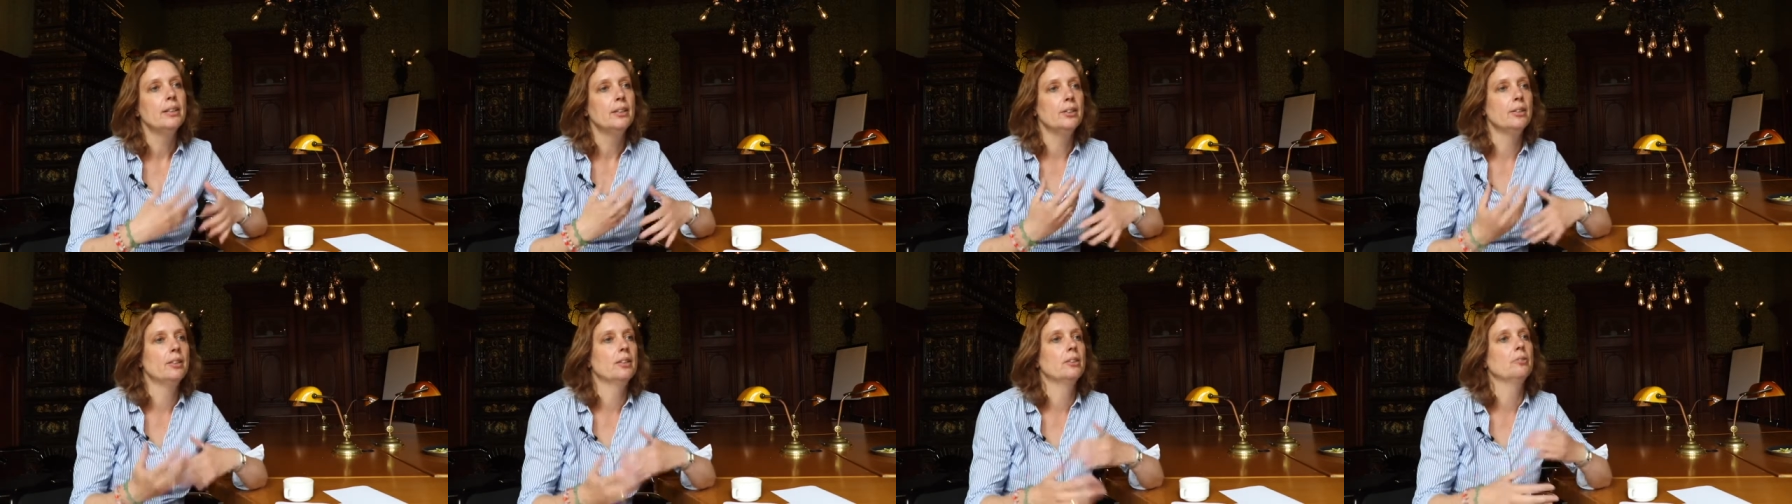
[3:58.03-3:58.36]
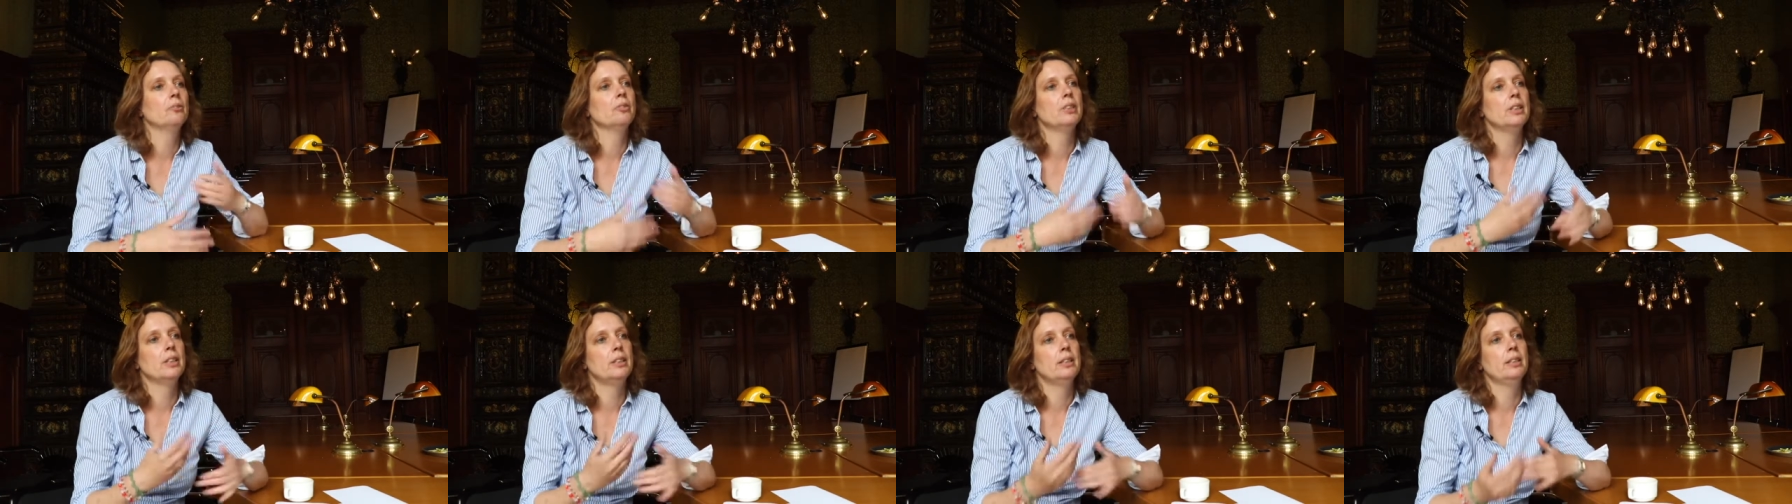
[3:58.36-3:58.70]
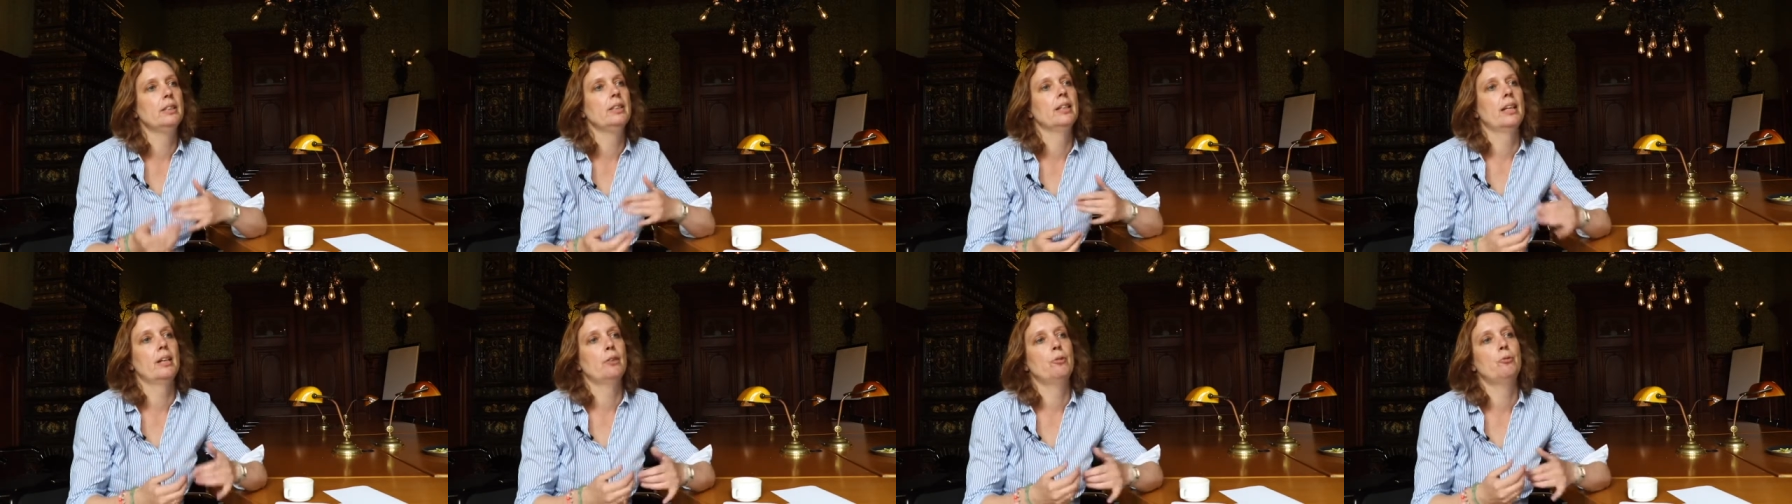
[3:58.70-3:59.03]
you can
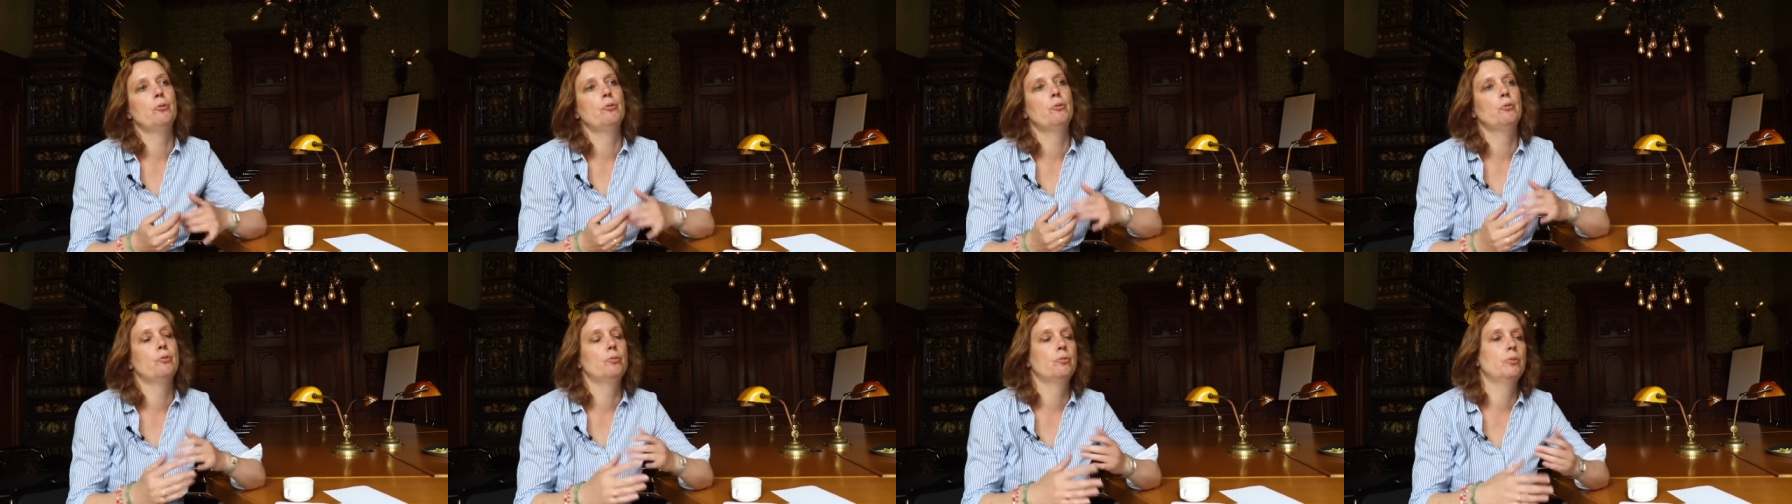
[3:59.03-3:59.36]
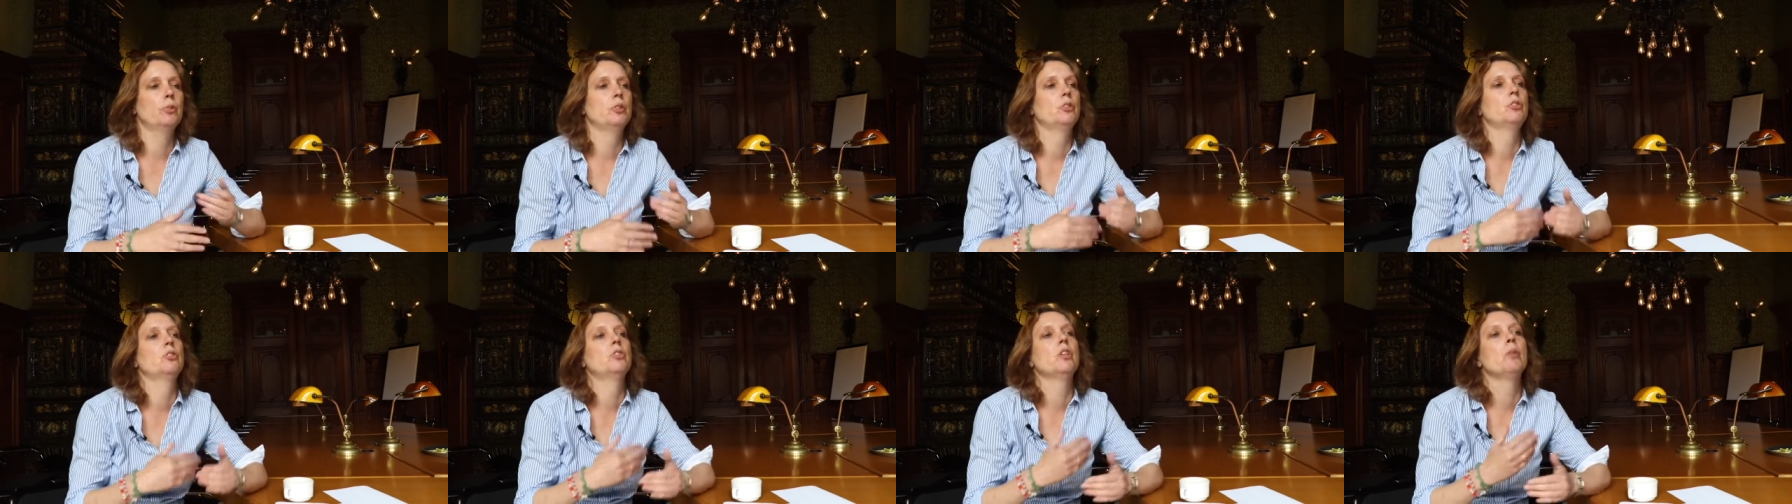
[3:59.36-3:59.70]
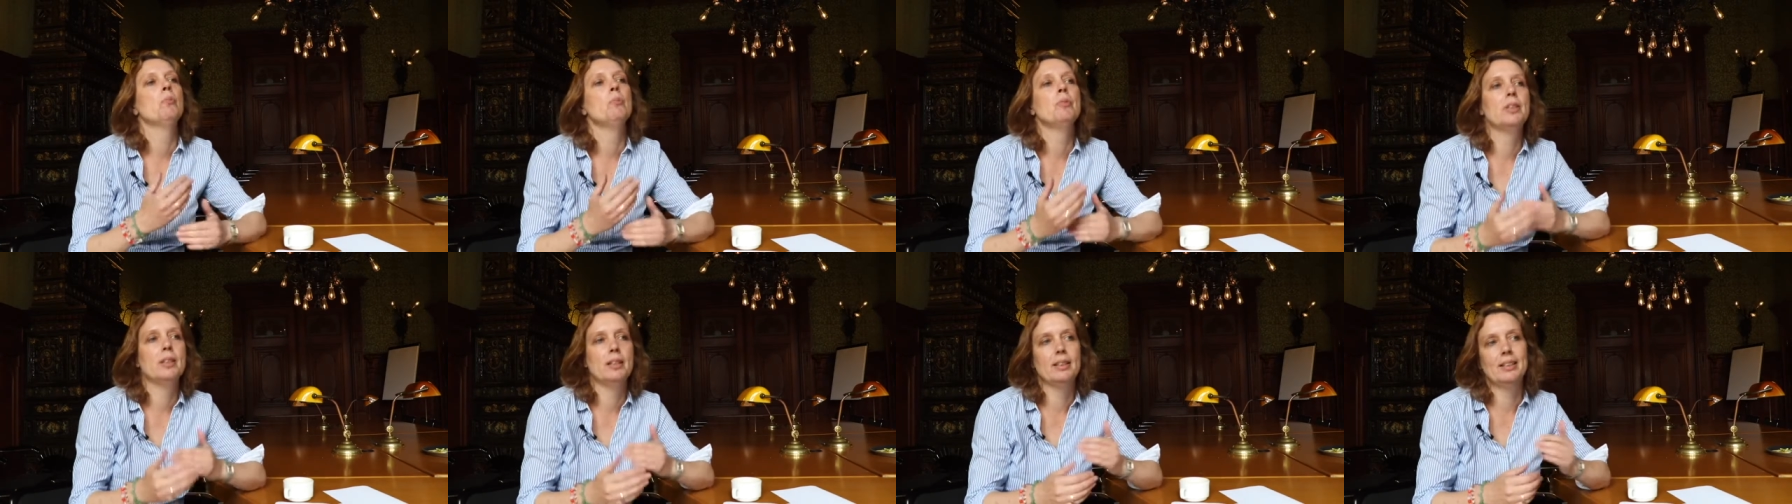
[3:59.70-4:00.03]
really have
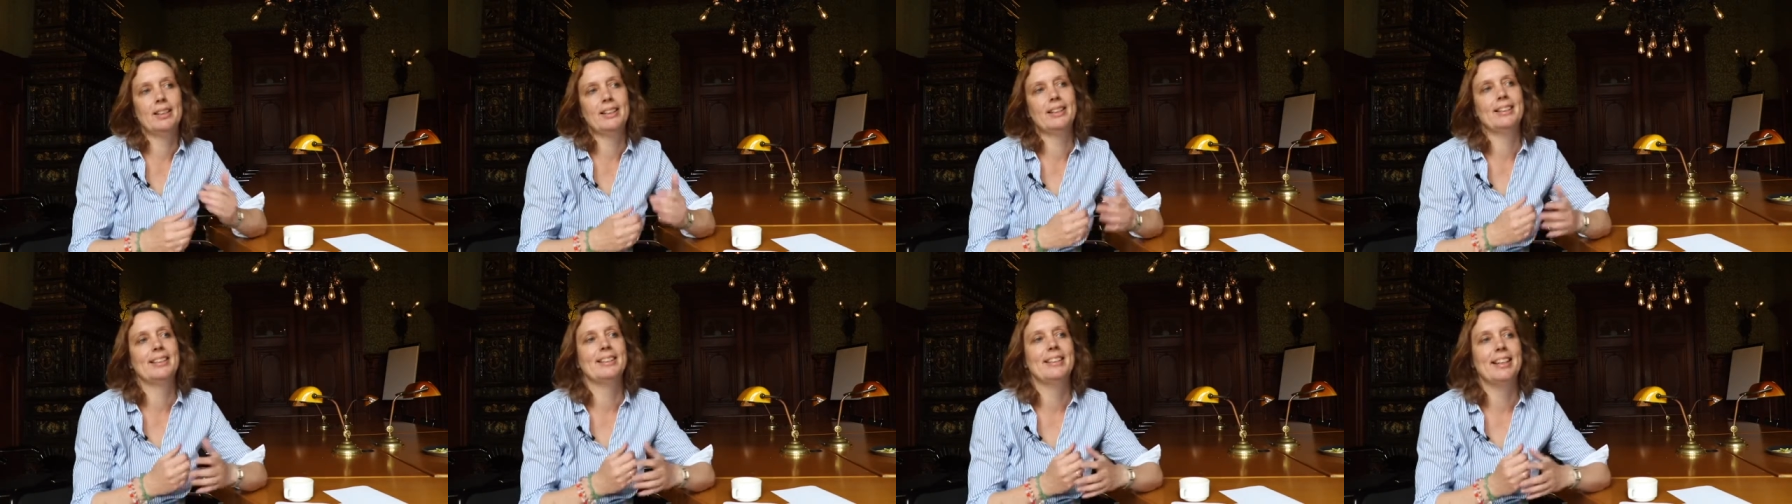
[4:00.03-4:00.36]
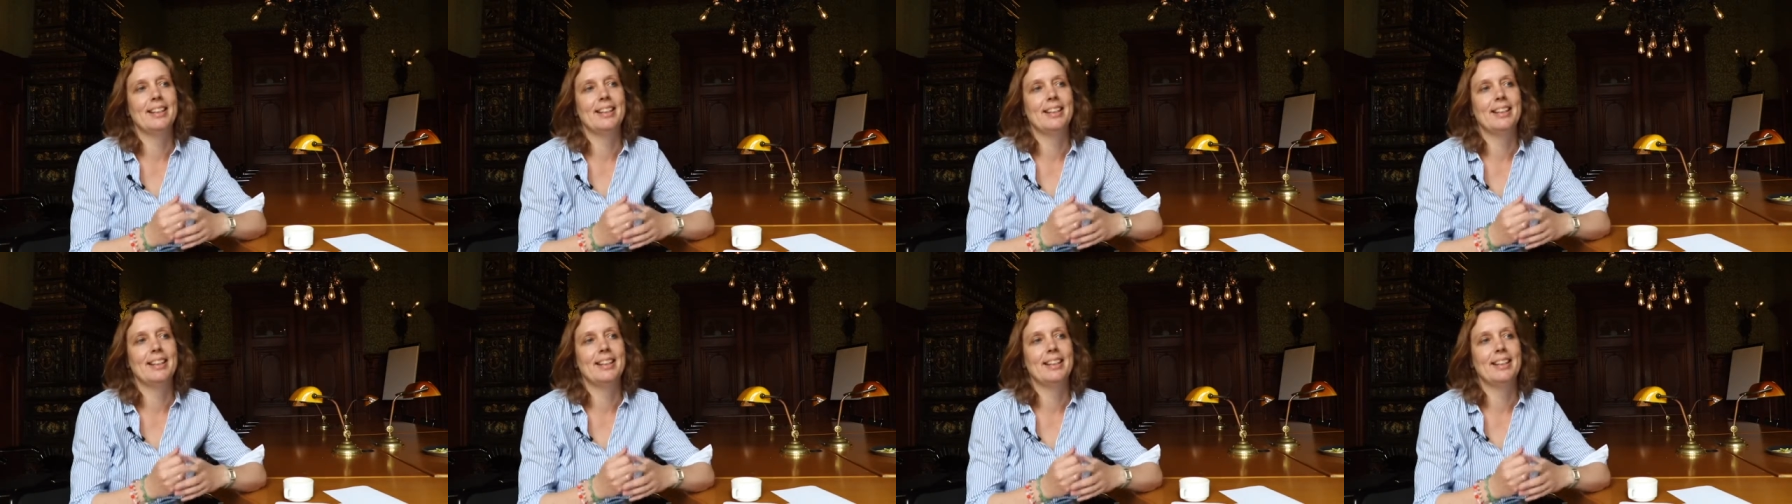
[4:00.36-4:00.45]
something like a